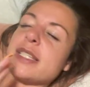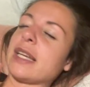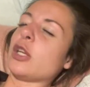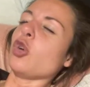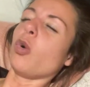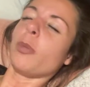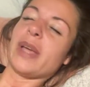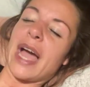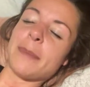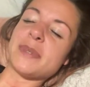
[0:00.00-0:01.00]
it's like you will
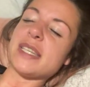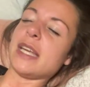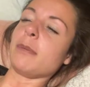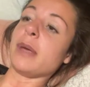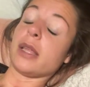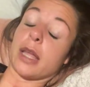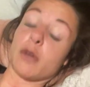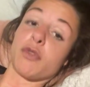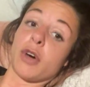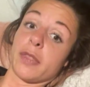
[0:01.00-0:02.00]
be emptying me,
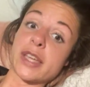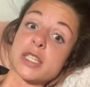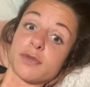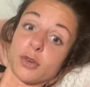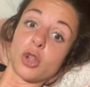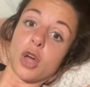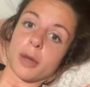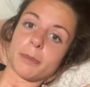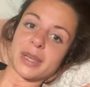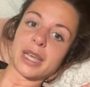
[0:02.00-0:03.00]
like this full
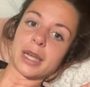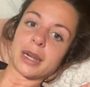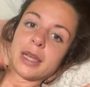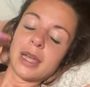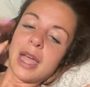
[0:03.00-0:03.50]
on being.